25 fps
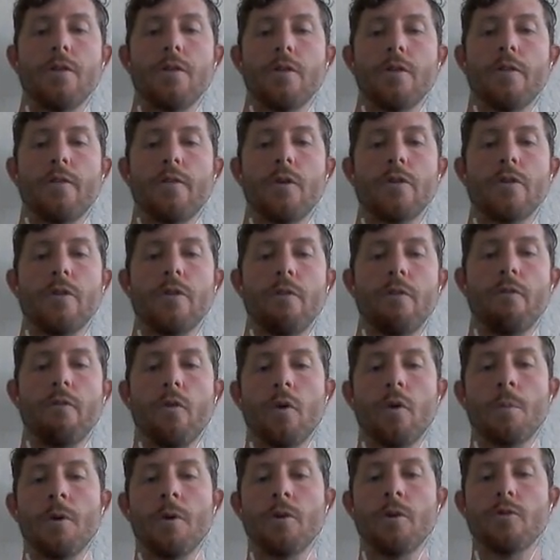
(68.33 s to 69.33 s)
So first and
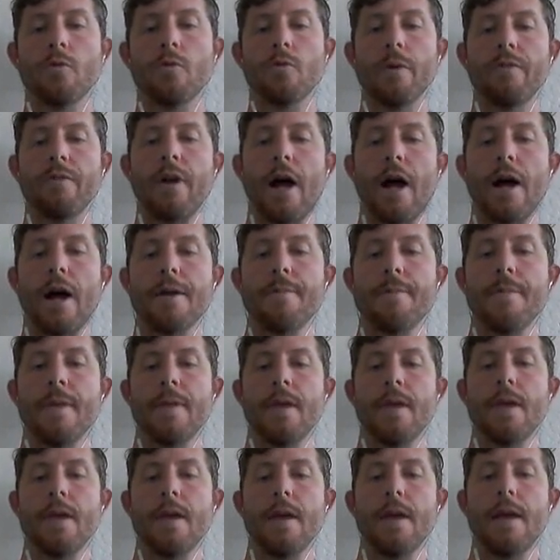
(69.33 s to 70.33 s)
foremost, we've got
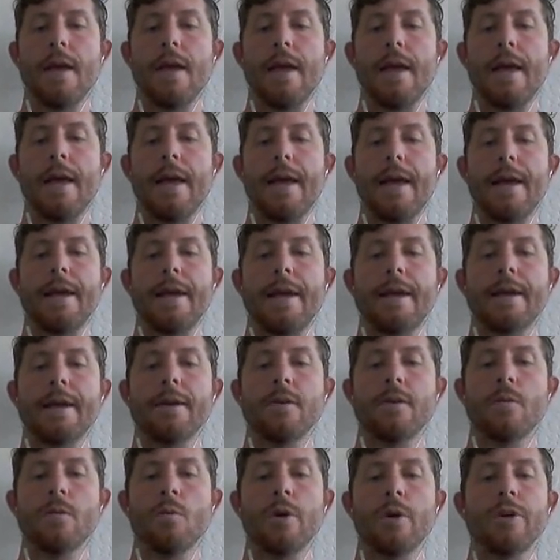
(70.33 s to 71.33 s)

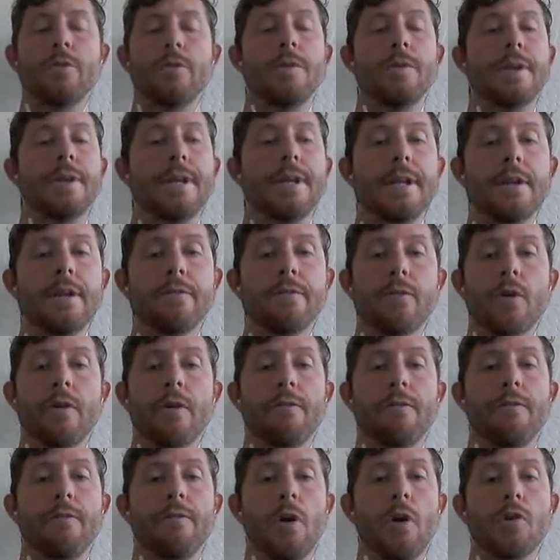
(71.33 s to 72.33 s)
what you need for
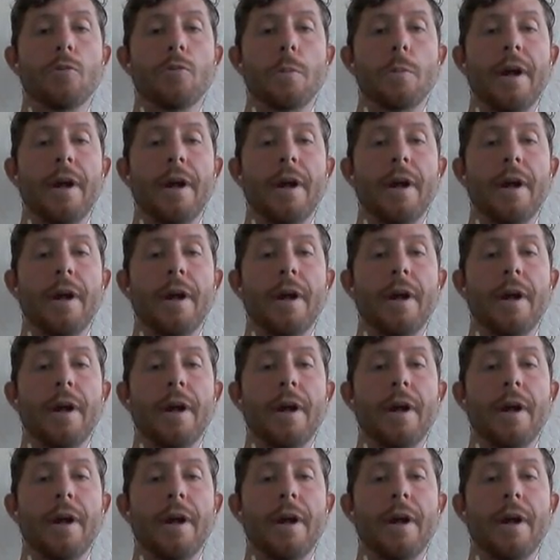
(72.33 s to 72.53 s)
a false